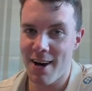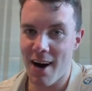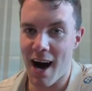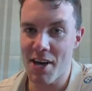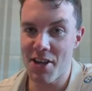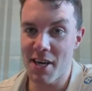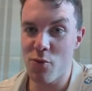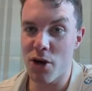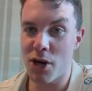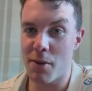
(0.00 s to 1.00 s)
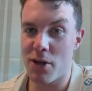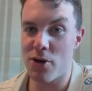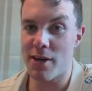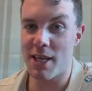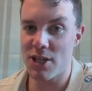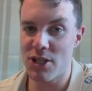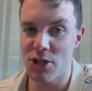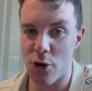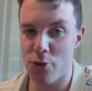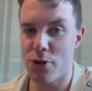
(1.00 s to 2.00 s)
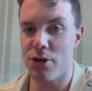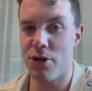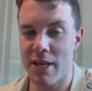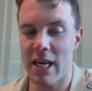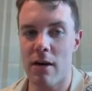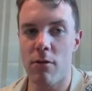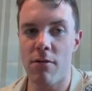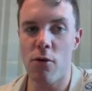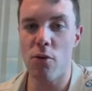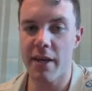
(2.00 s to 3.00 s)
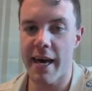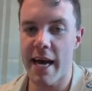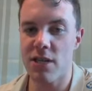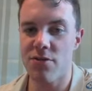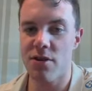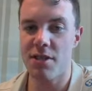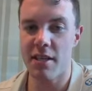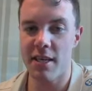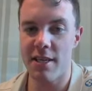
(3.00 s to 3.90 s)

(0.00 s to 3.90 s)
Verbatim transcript: I think we're going to be looking so good here with all the cash flows that they're